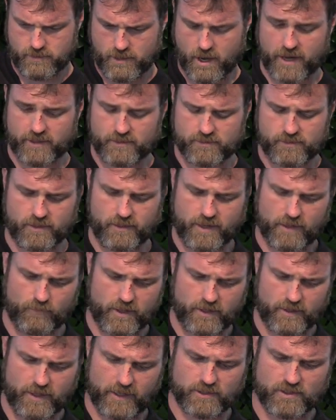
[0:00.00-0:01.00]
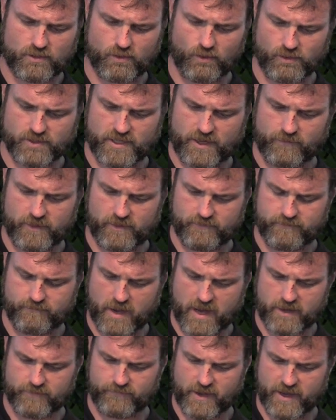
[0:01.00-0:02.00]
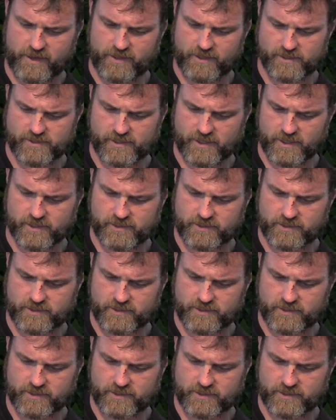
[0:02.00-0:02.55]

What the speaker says: All right, so one of the next tools that we've modified is